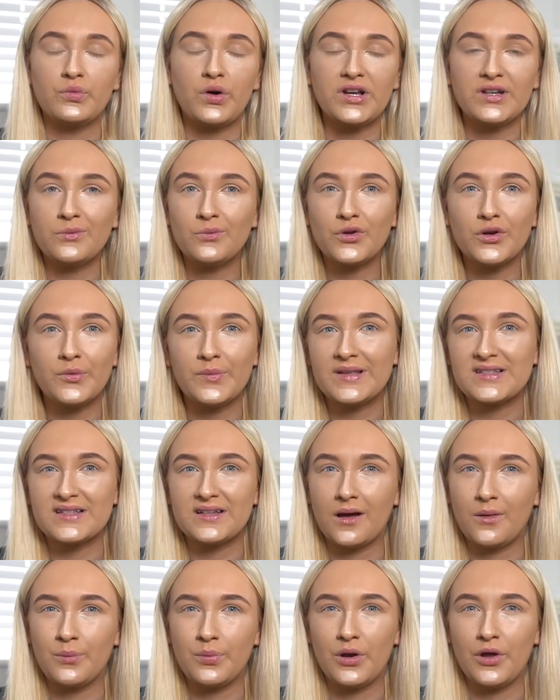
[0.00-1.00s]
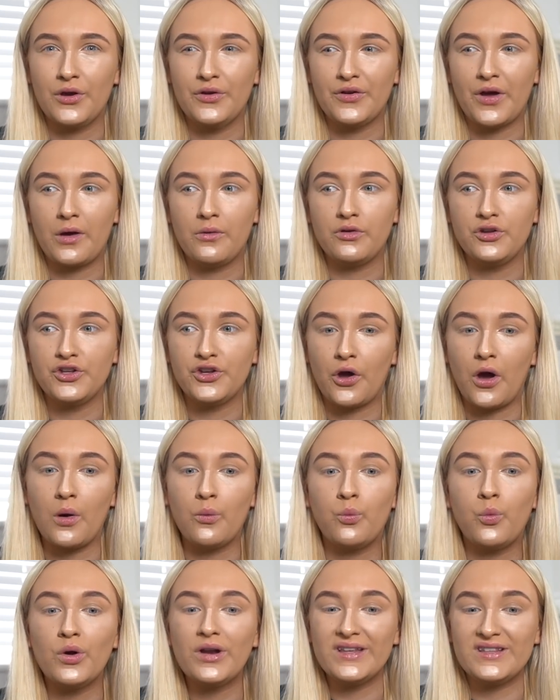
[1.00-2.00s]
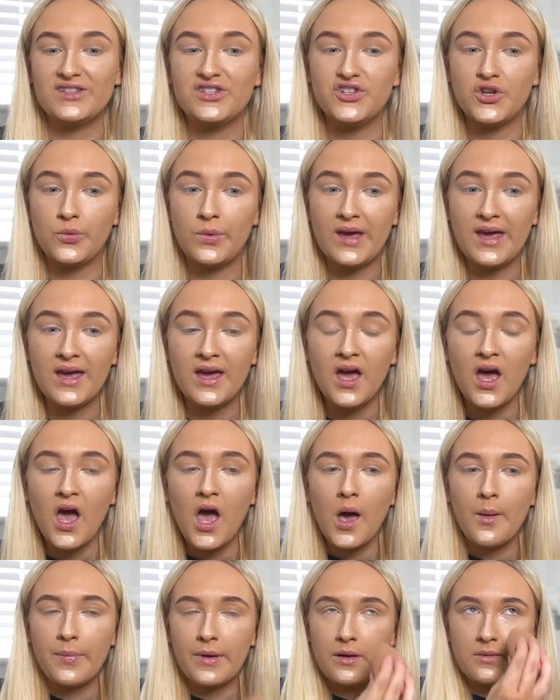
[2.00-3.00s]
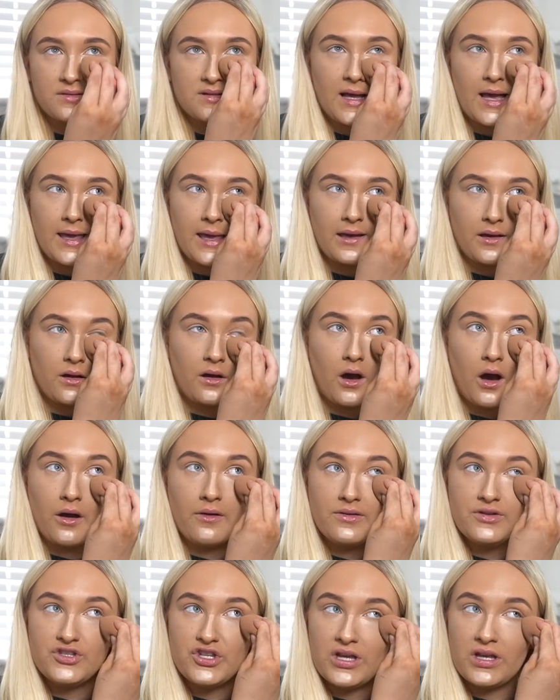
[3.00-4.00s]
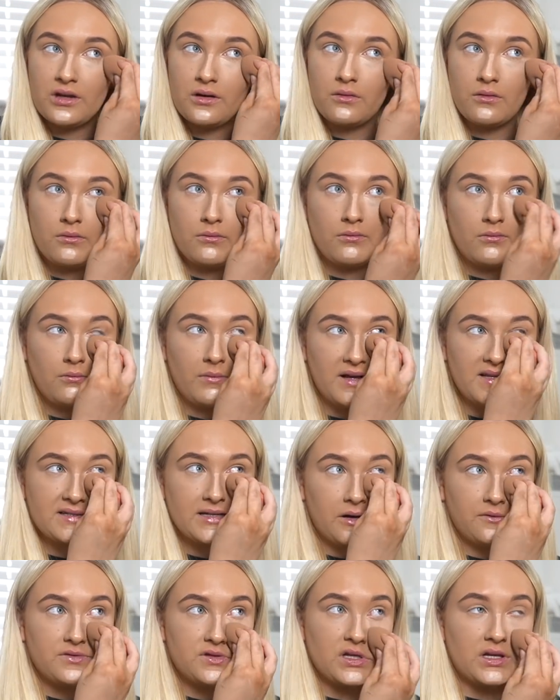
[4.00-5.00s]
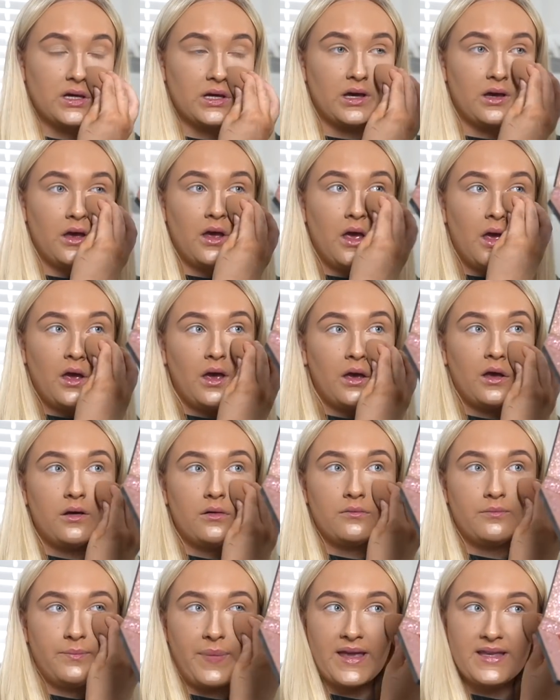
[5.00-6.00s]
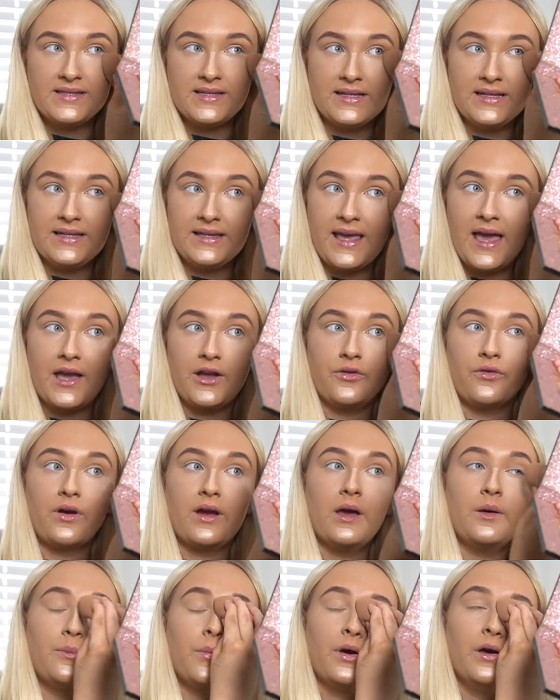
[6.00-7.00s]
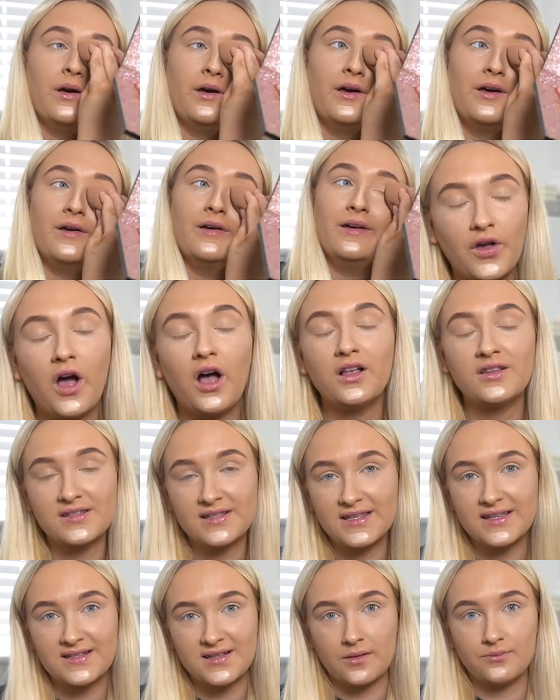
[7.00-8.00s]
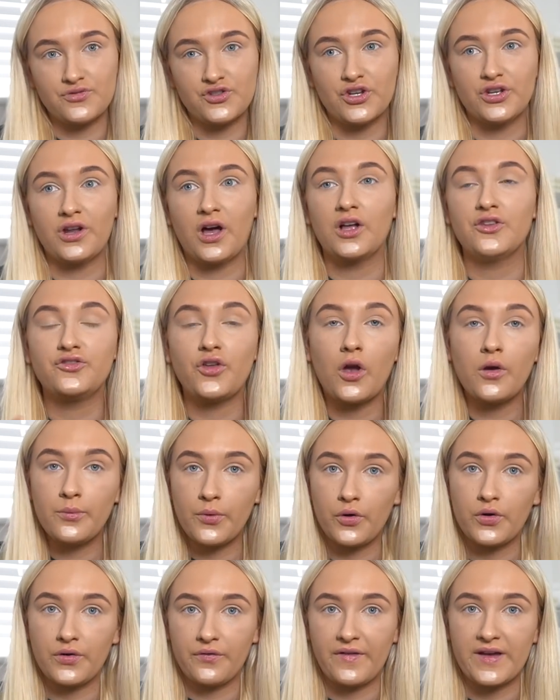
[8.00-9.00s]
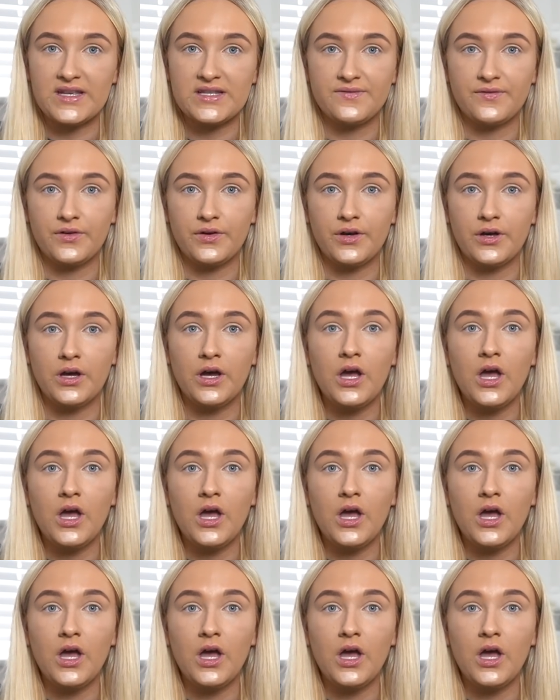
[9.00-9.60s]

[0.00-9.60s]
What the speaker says: didn't want to miss an upload. I wanted to do it, but it was like encouraging myself to basically get a grip. To answer the assumption, I don't put on a face for